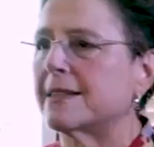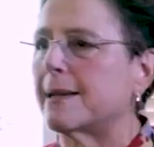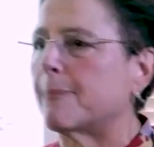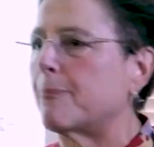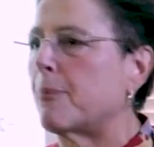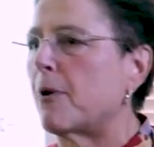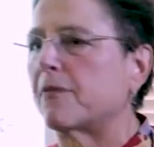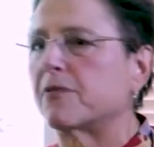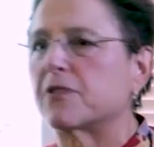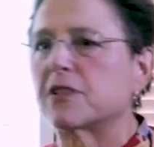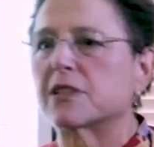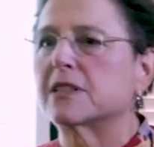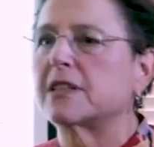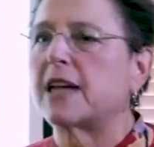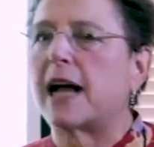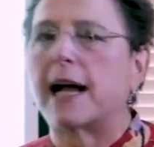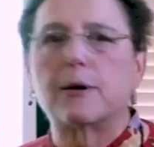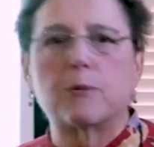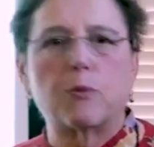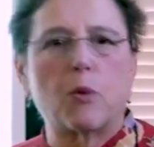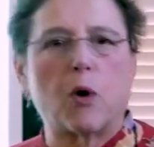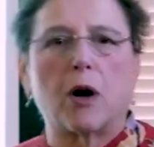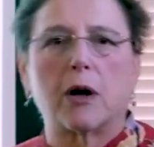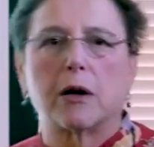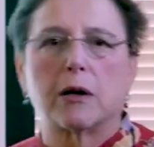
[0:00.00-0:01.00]
step off the
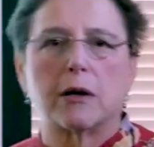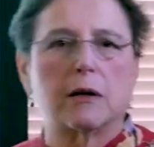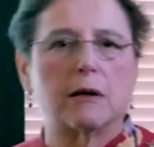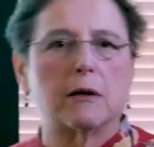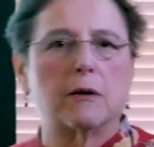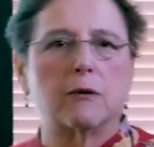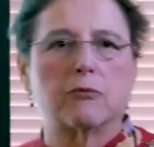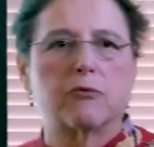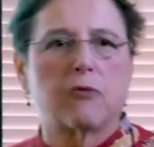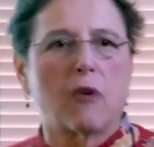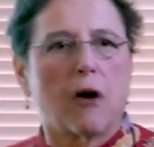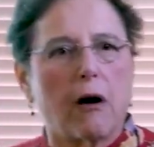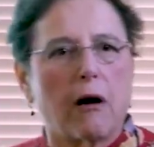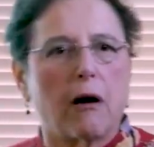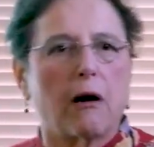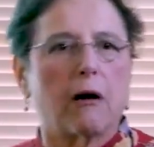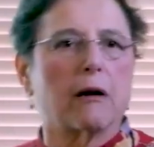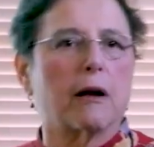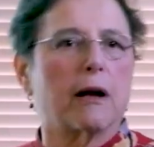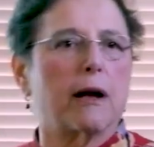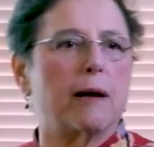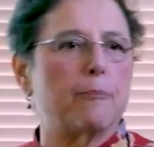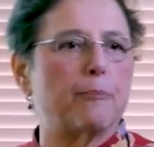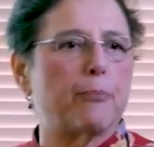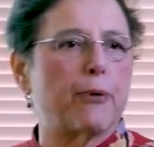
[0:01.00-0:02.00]
sidewalk
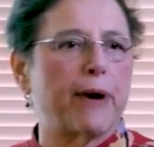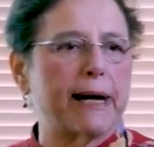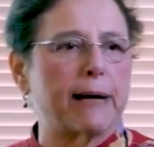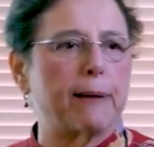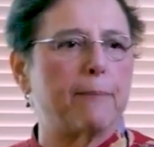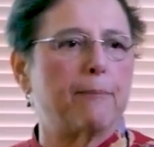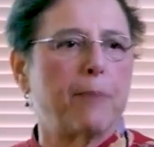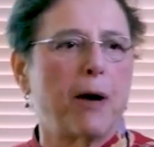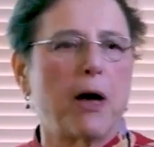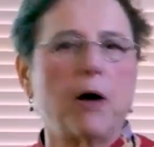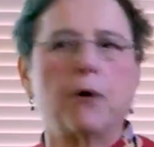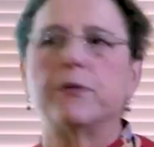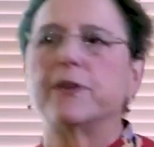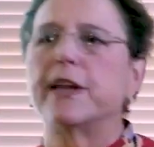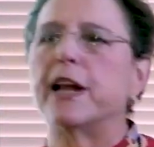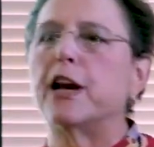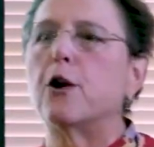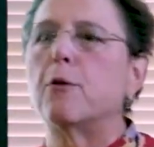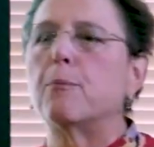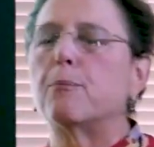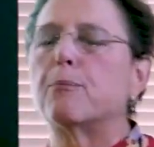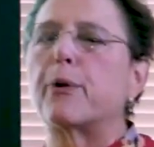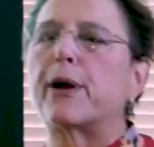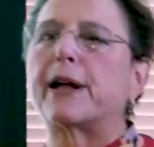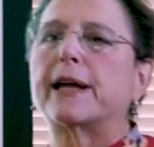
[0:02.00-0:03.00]
wrong and break a bone. They
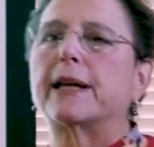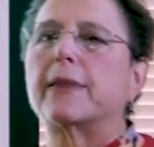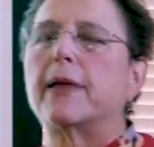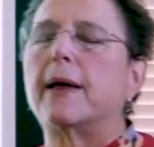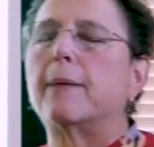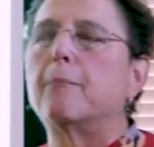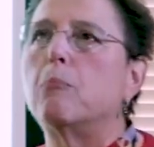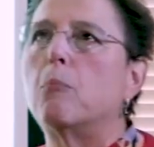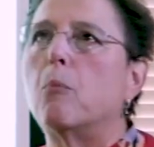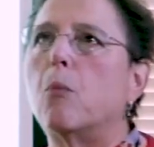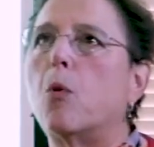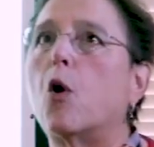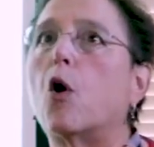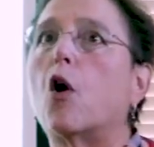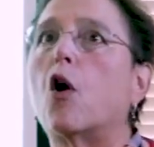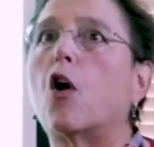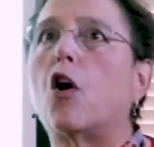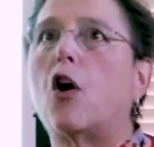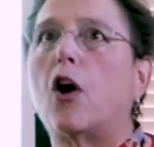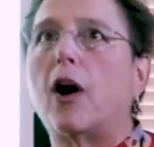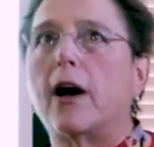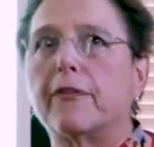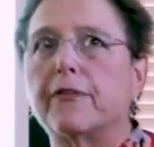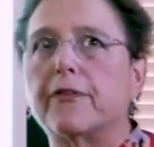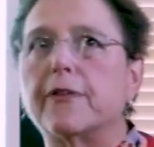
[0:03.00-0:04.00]
don't break them
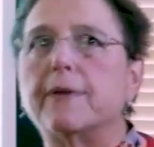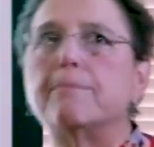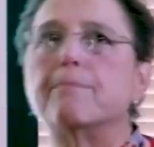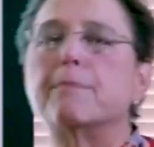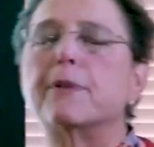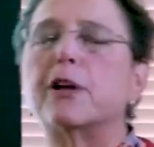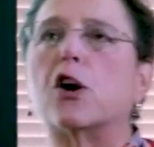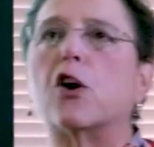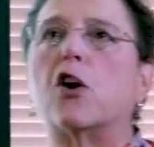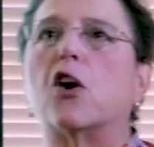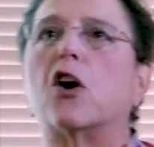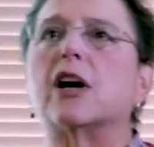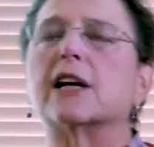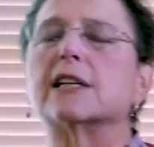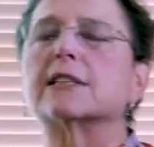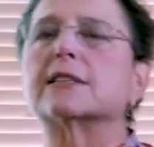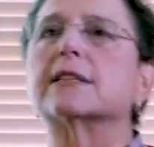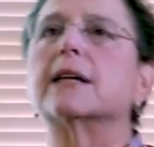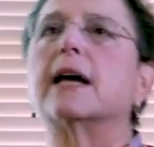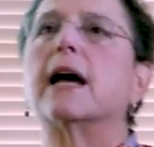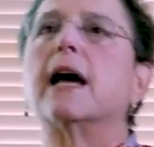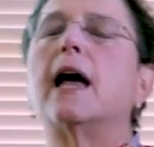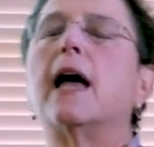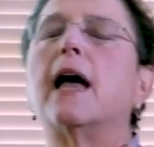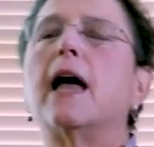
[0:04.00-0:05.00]
more often
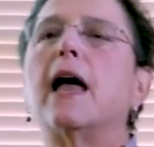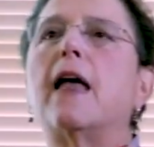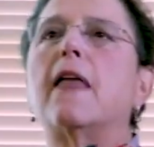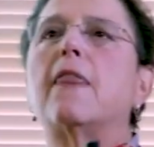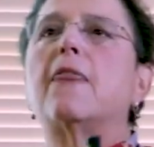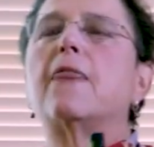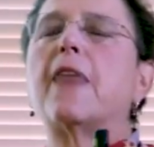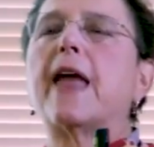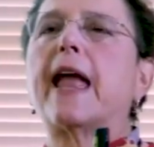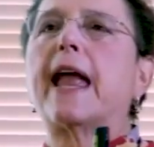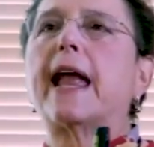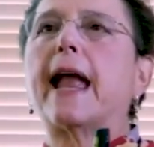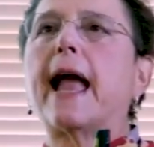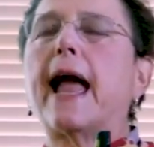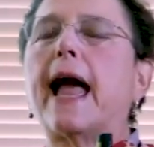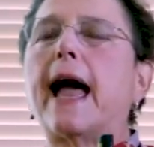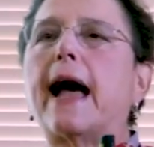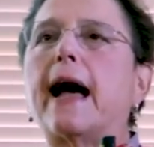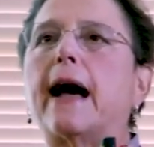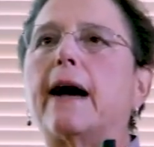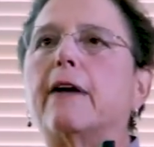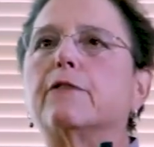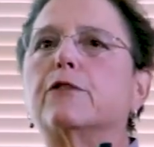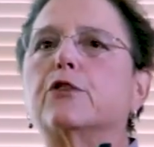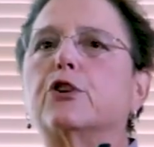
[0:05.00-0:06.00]
because they
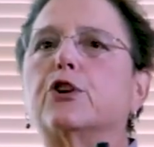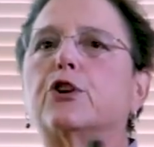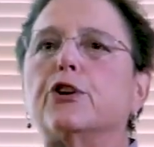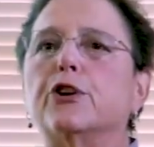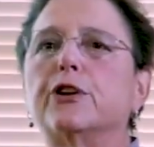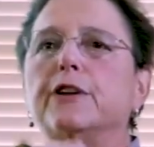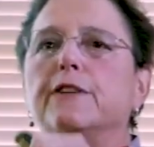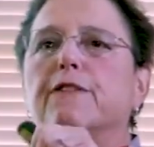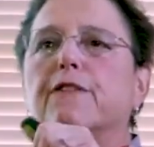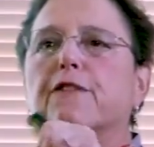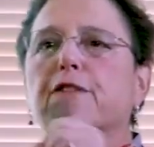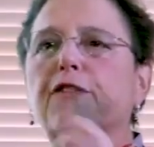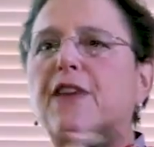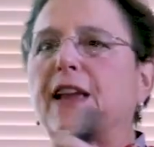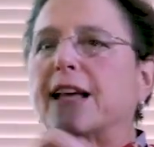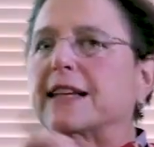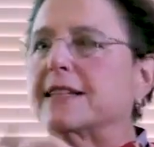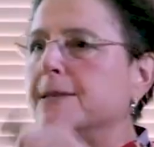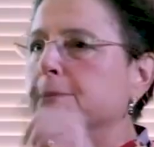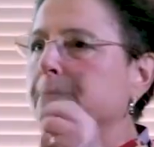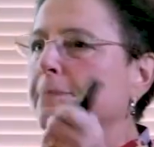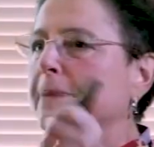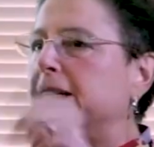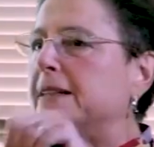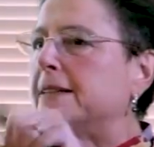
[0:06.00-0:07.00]
have good
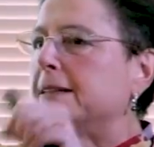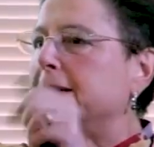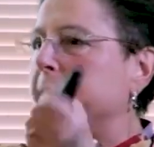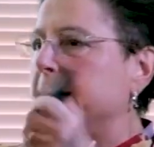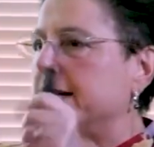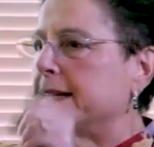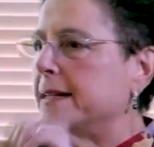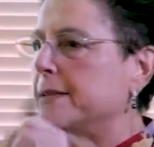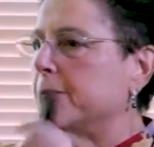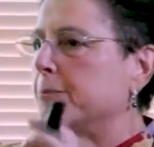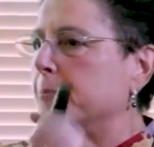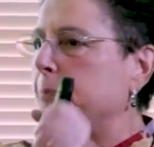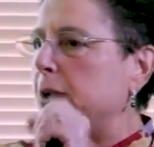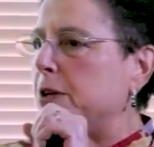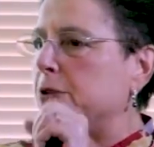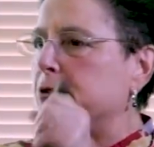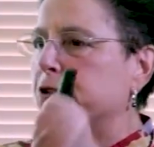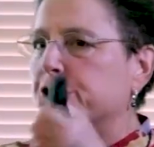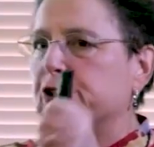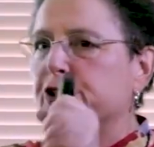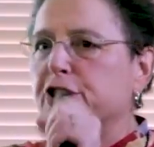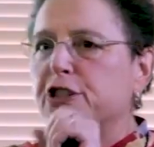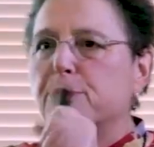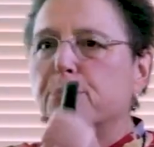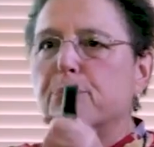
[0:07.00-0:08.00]
flexibility. Their
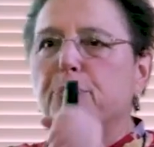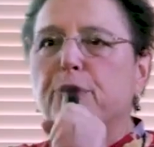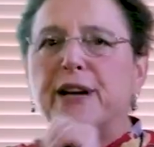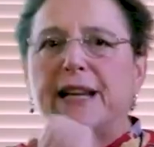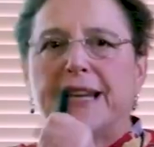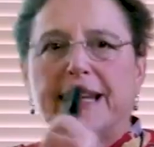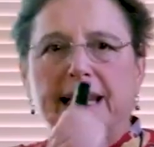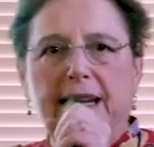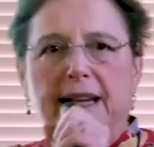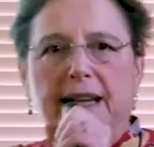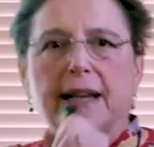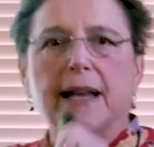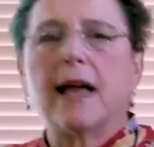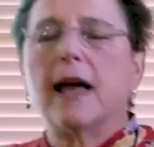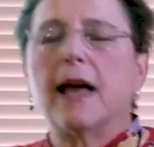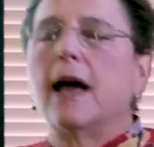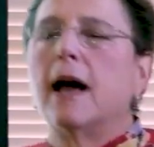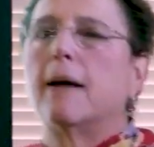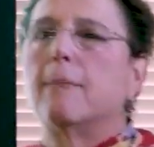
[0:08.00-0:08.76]
bones are springy,